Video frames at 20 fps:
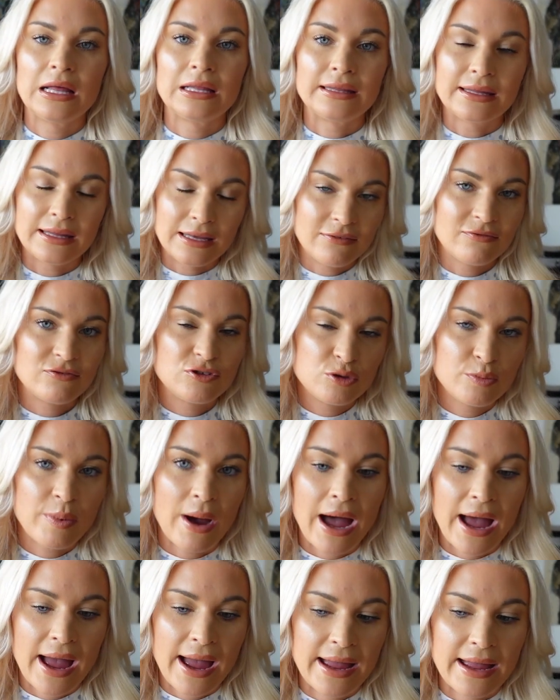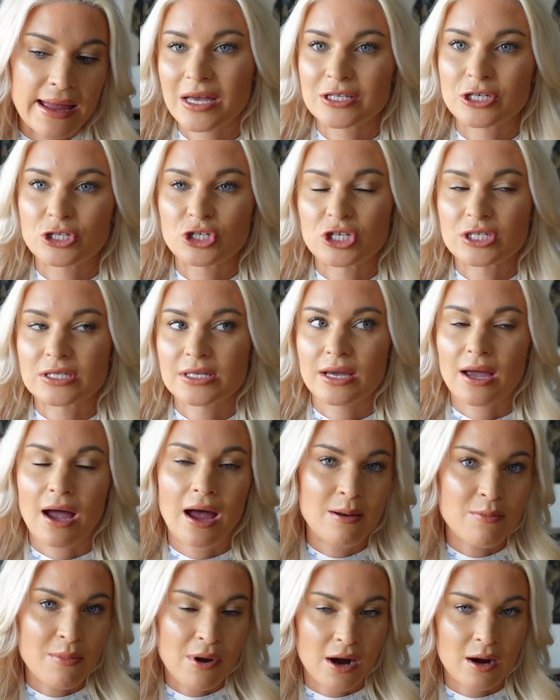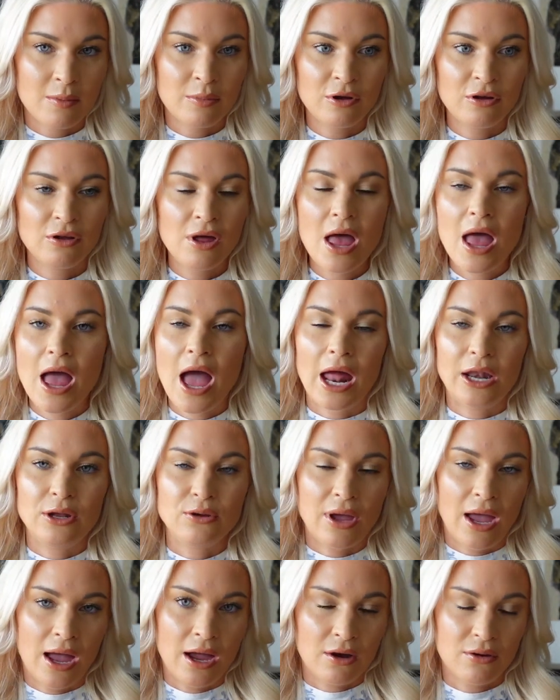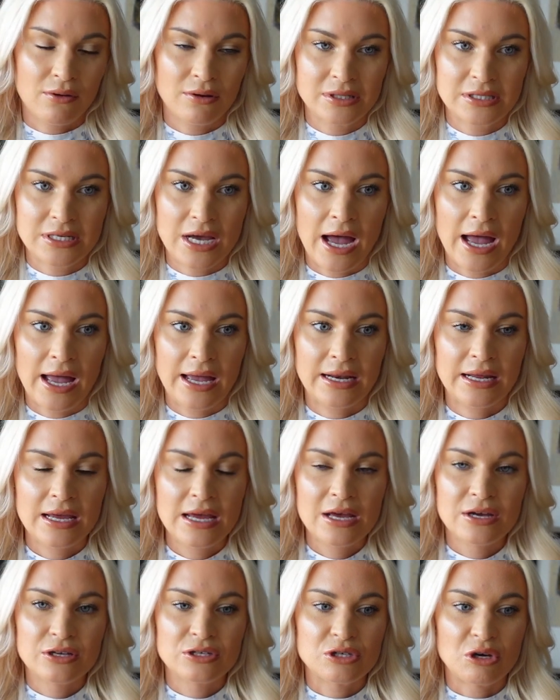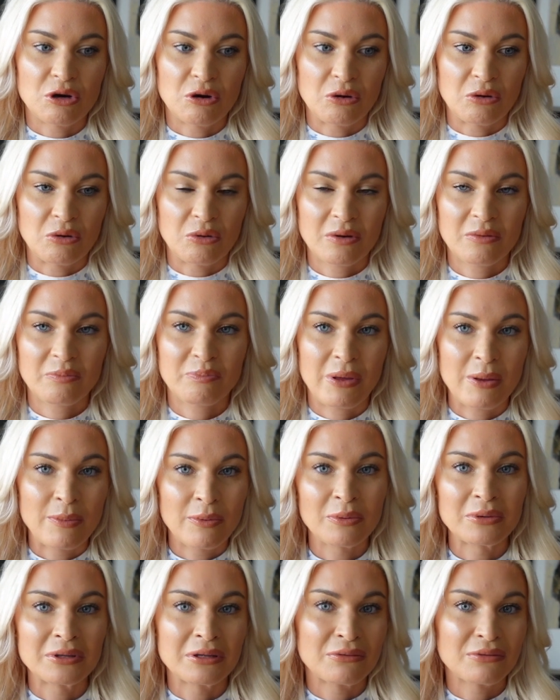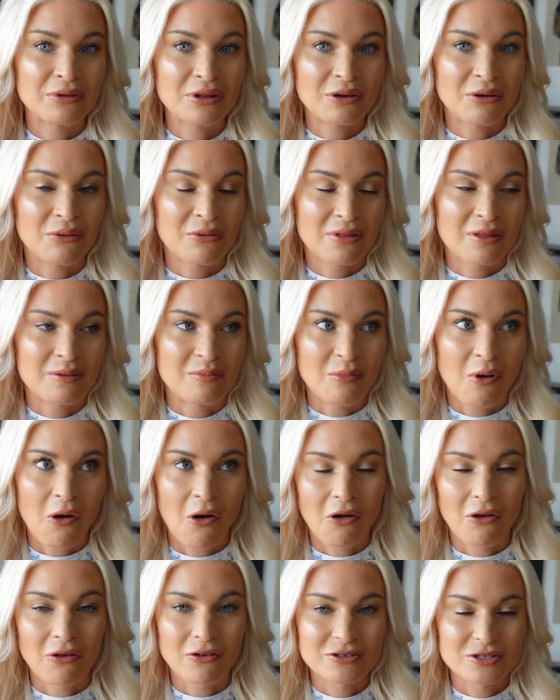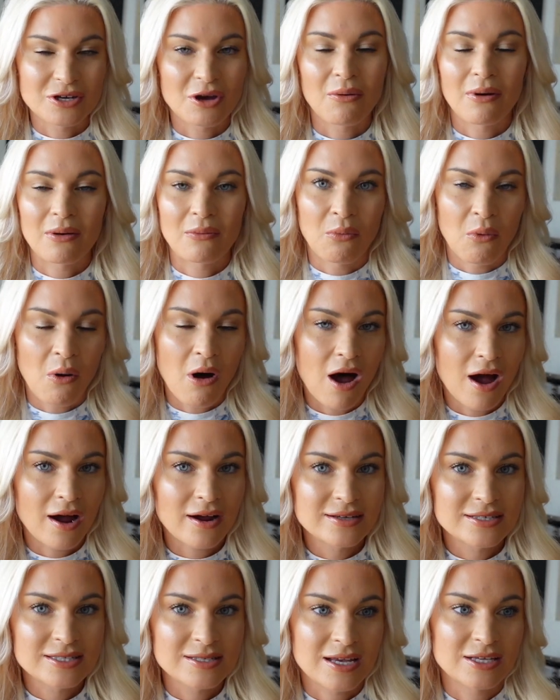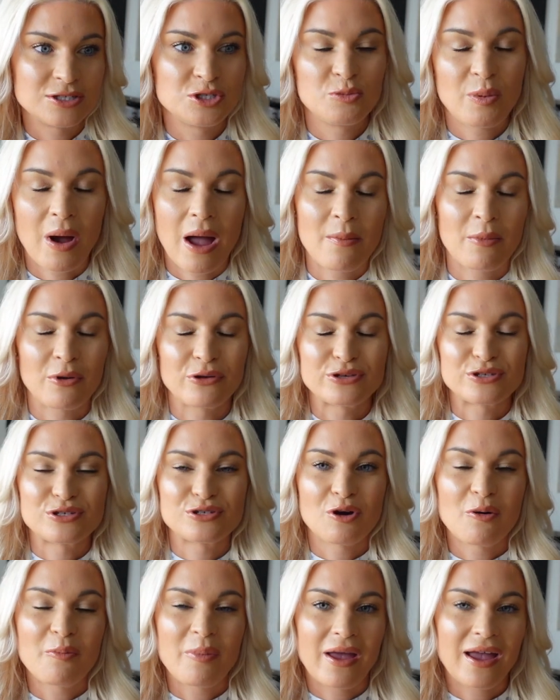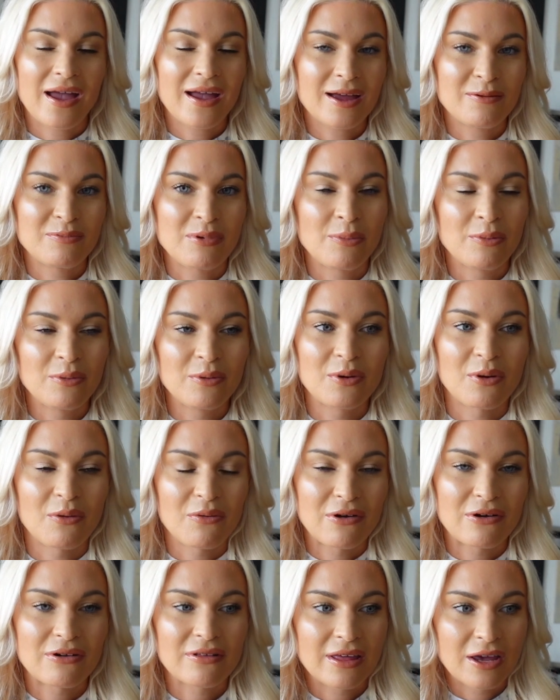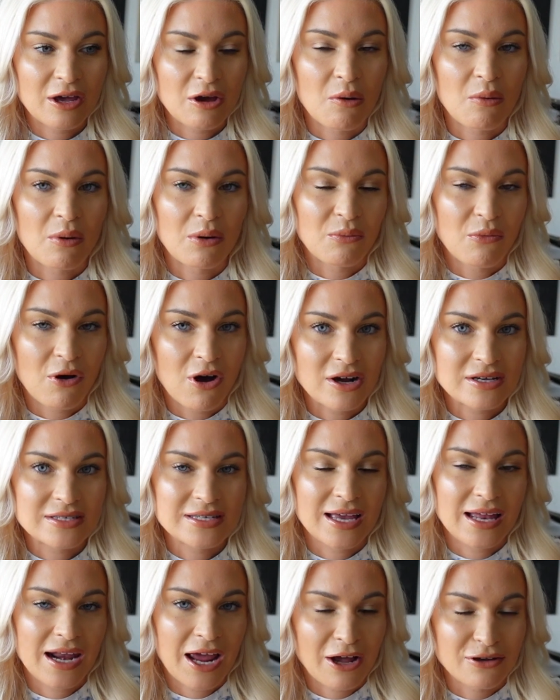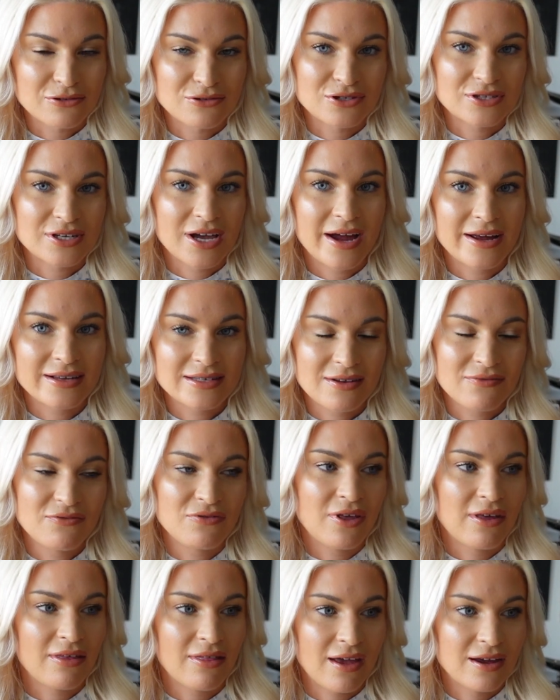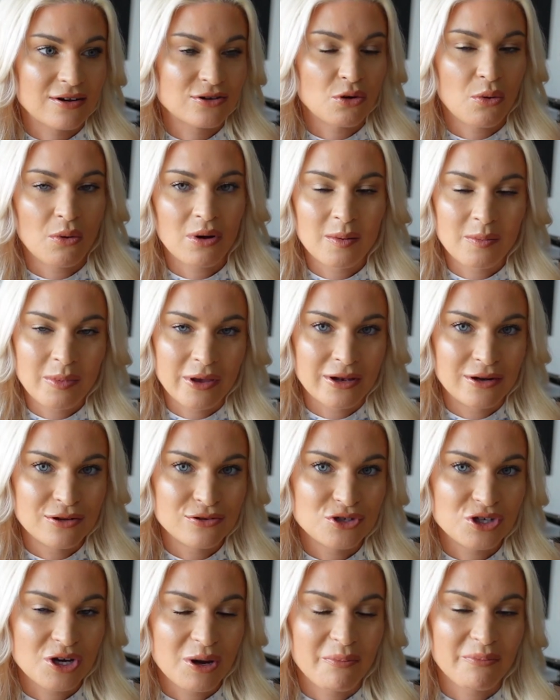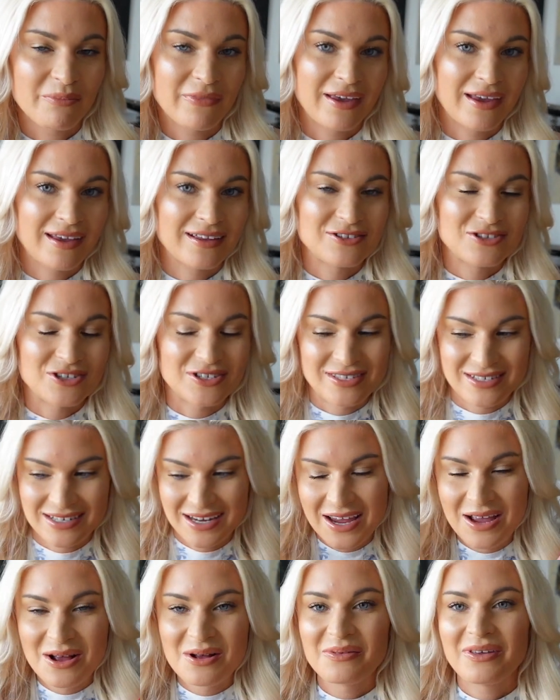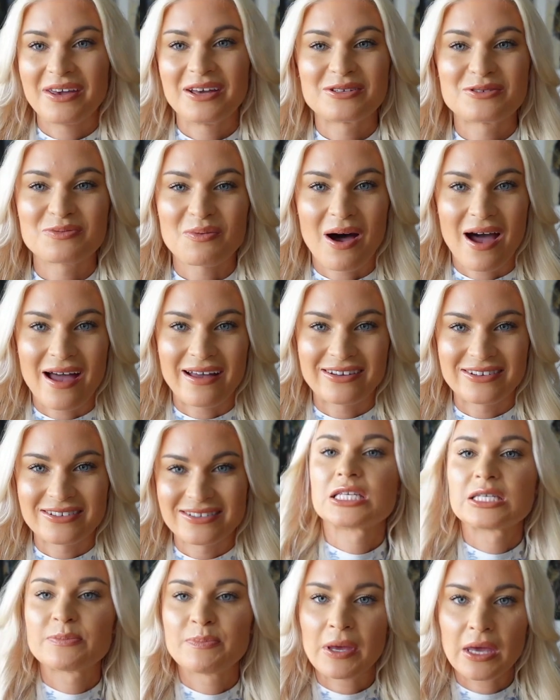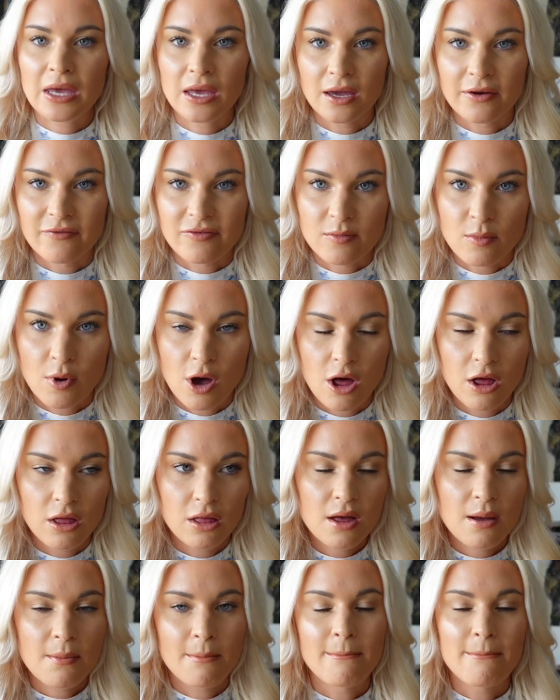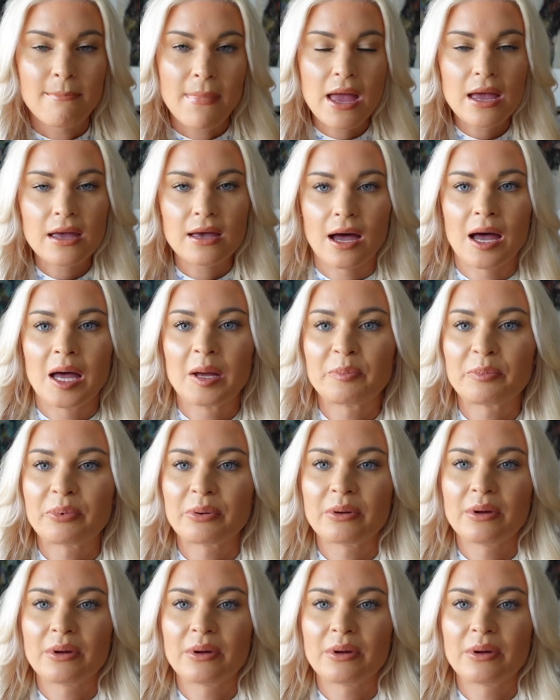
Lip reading: leave Dubai because it's just like unbearable and you can't go outside. So people will literally go to the mall to go on walks, because Dubai Mall is so big, and people will go there to like go on walks and get exercise if they like don't want to be in a gym. Like, it just is wild. Speaking of the mall, makeup